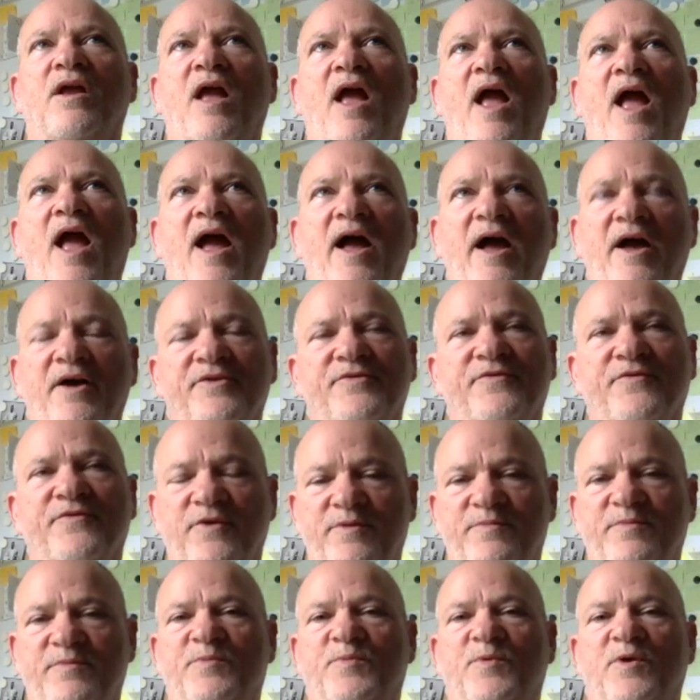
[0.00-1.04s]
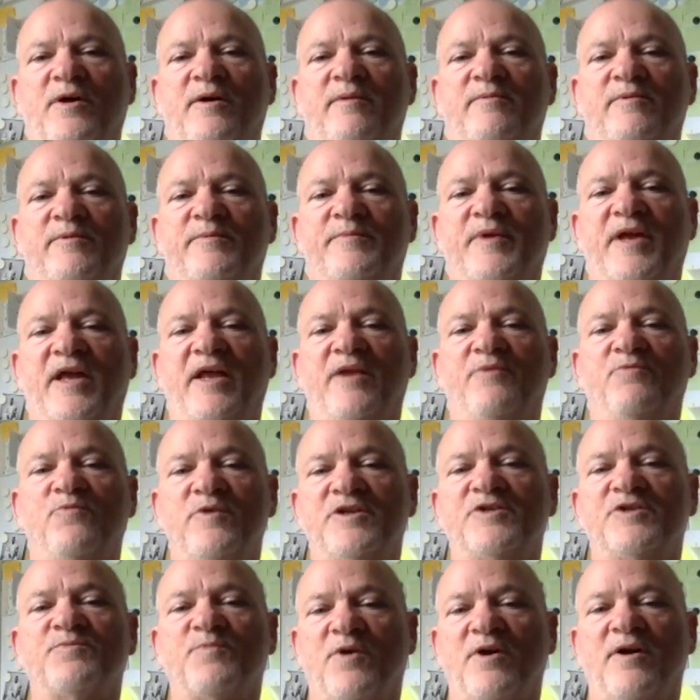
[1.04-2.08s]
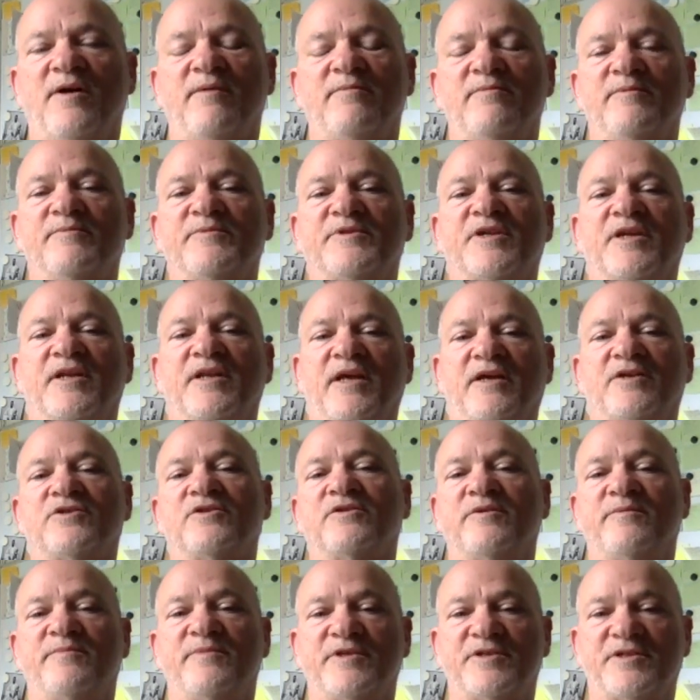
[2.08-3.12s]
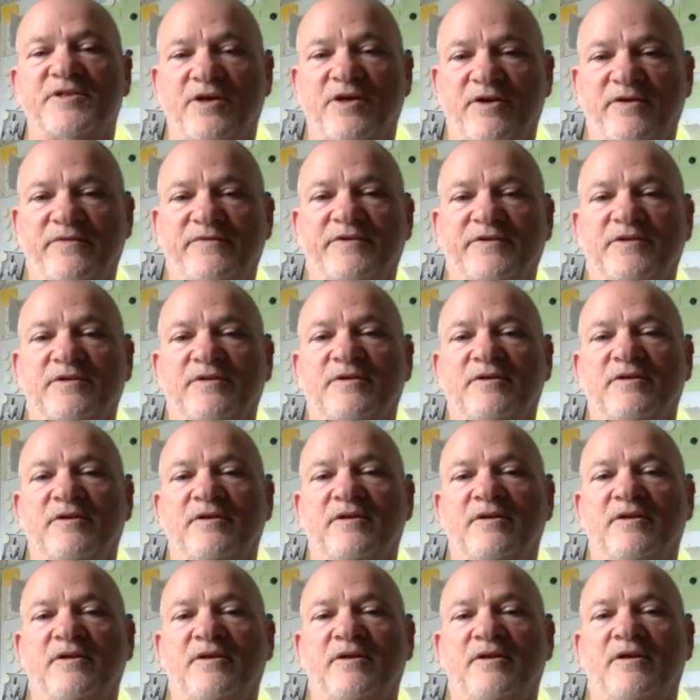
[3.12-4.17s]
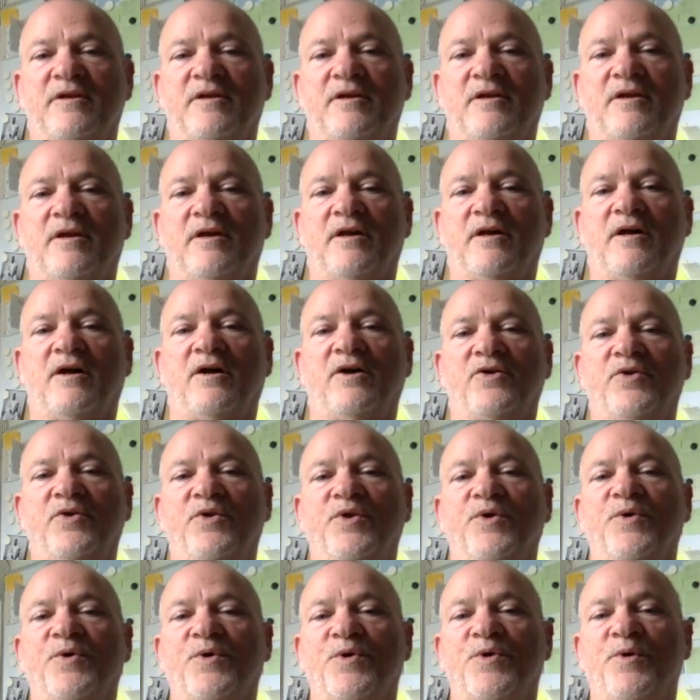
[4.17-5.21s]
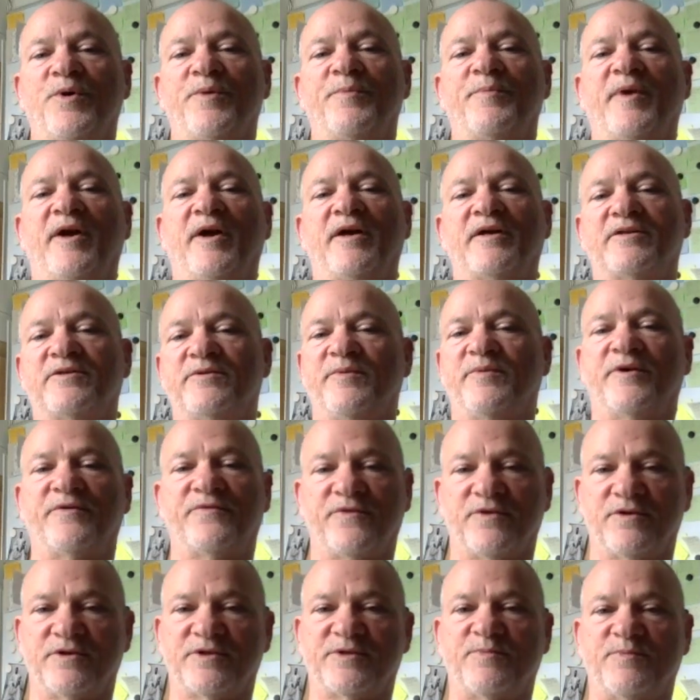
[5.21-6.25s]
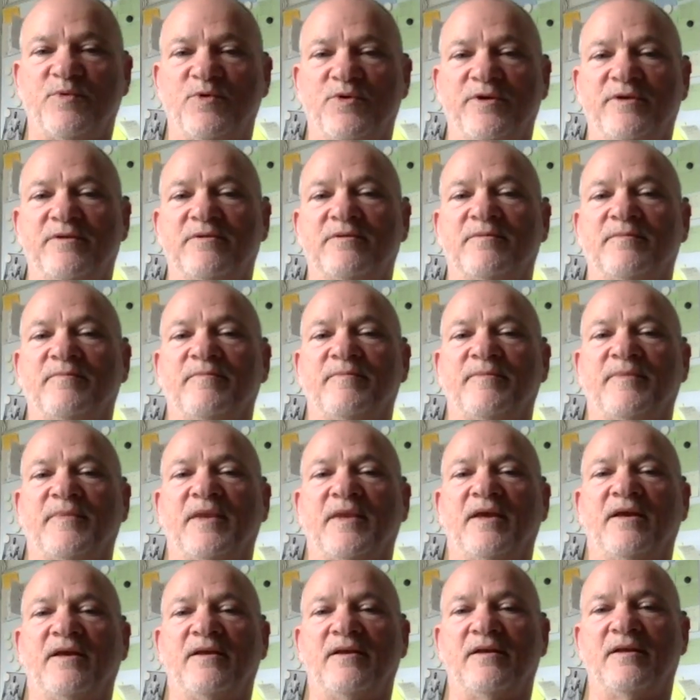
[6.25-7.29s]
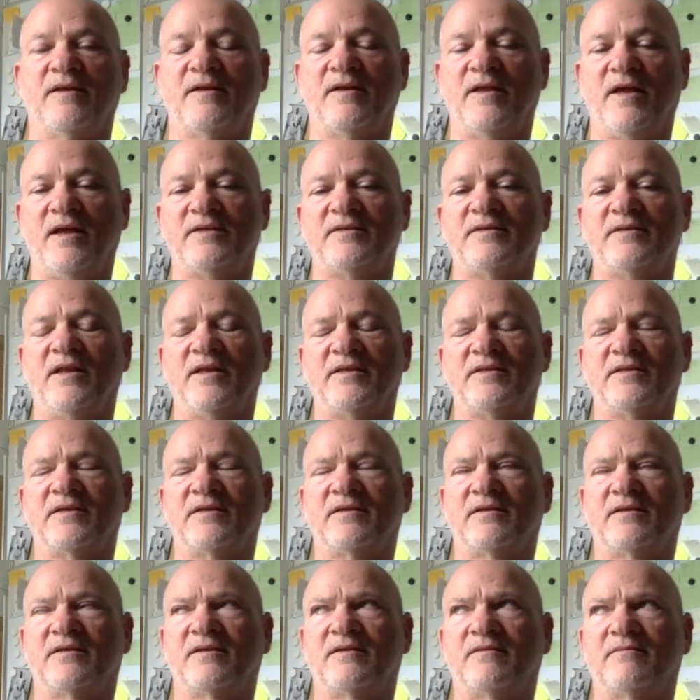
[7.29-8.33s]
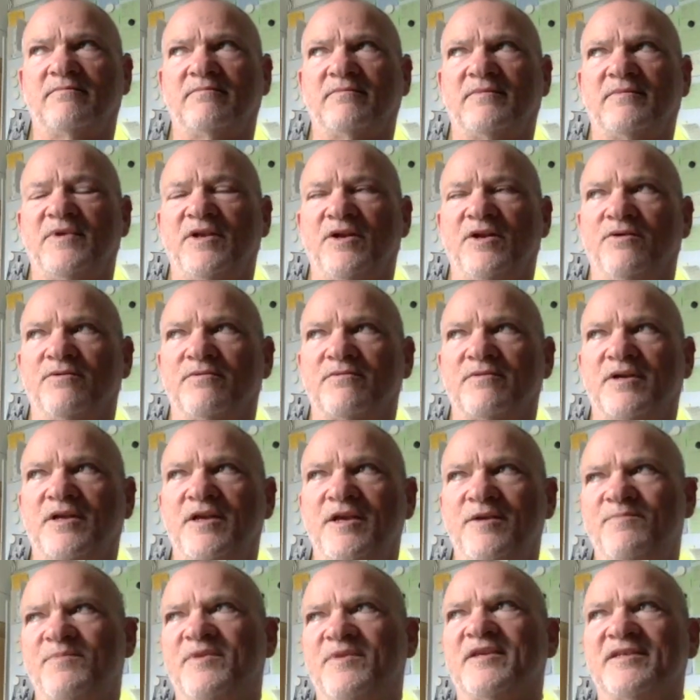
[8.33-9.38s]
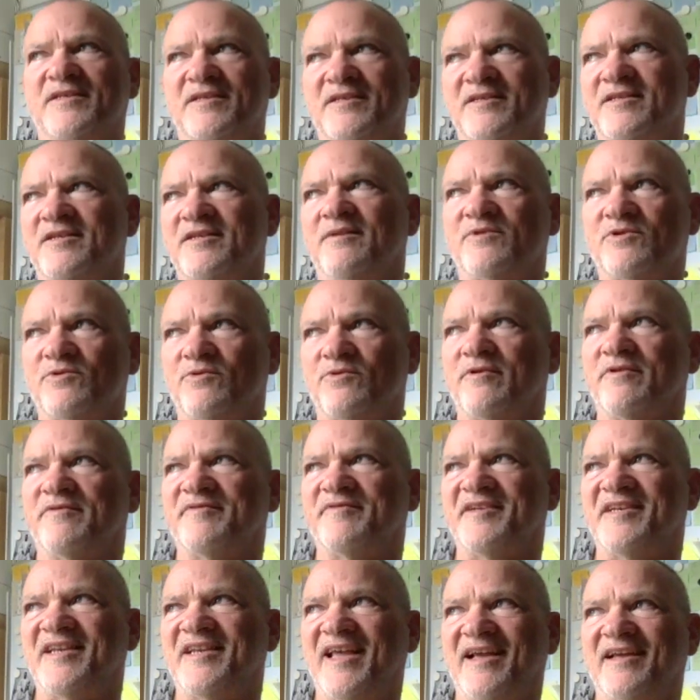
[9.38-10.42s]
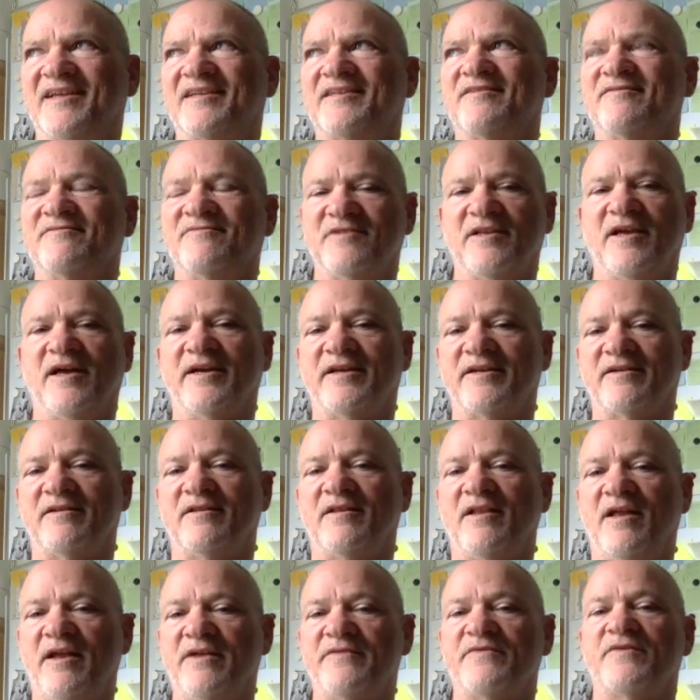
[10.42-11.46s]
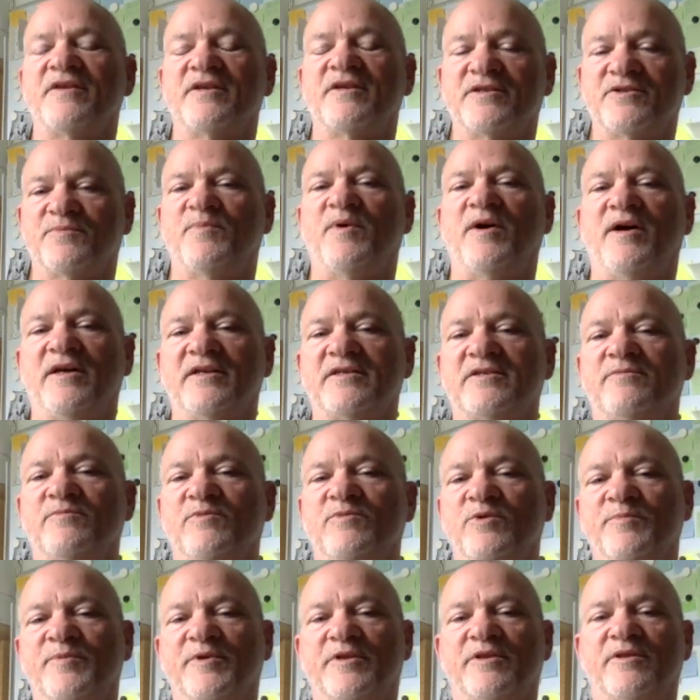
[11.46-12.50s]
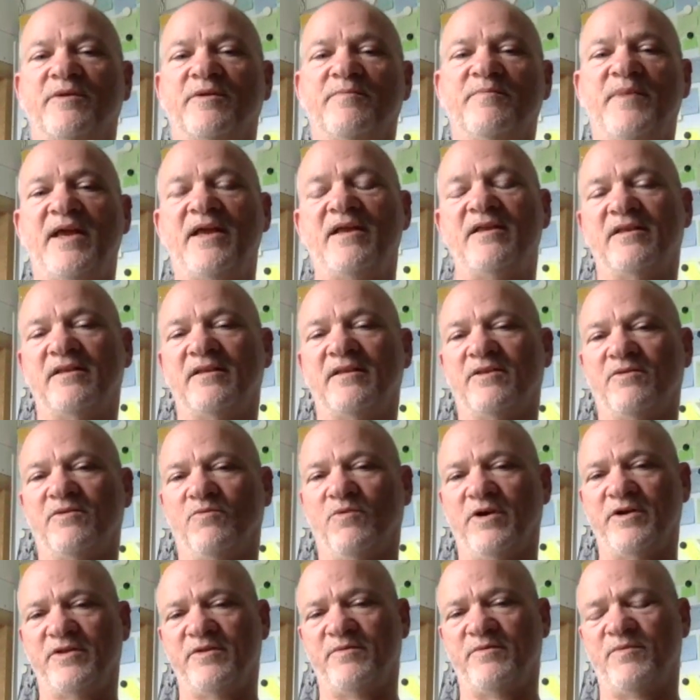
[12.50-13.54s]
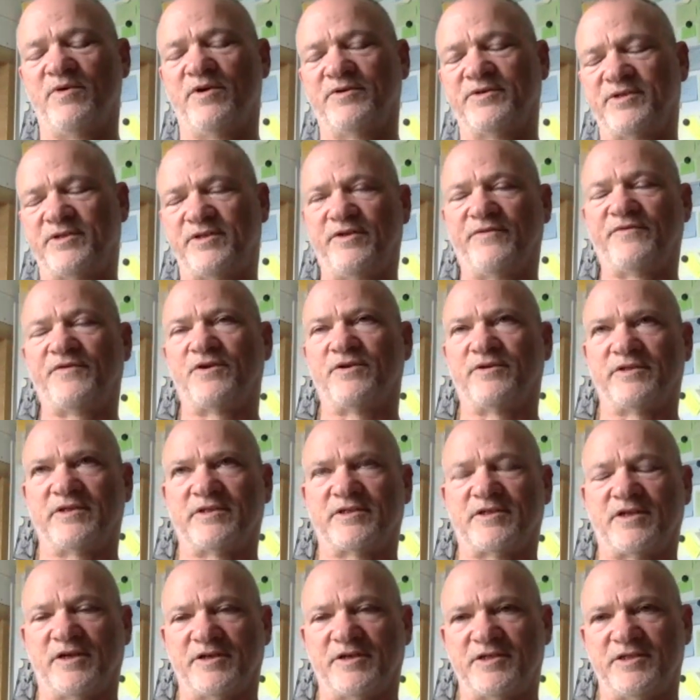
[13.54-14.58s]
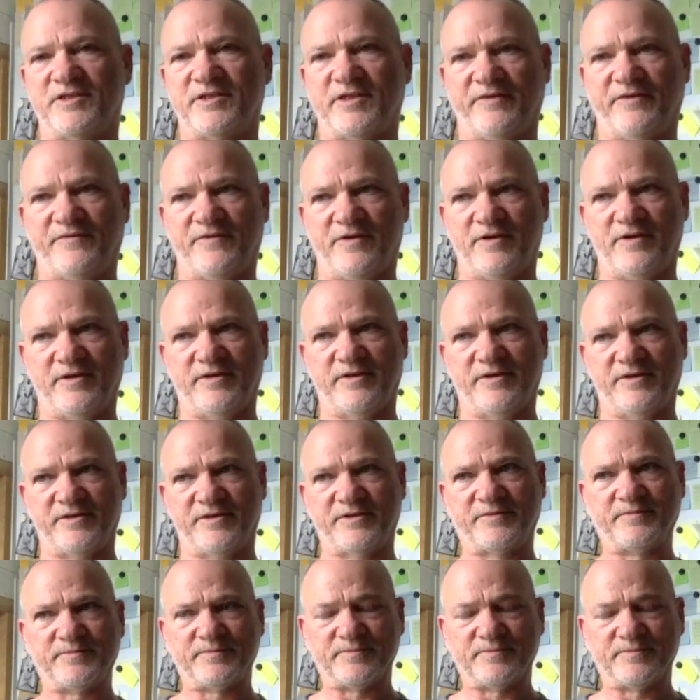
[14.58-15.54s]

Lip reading: how to frame the problem and which problems can actually be solved. You know, going back to my first point, not to, you know, keep this in some sort of a negative light. A lot of things are possible, but one of the most difficult discussions I find is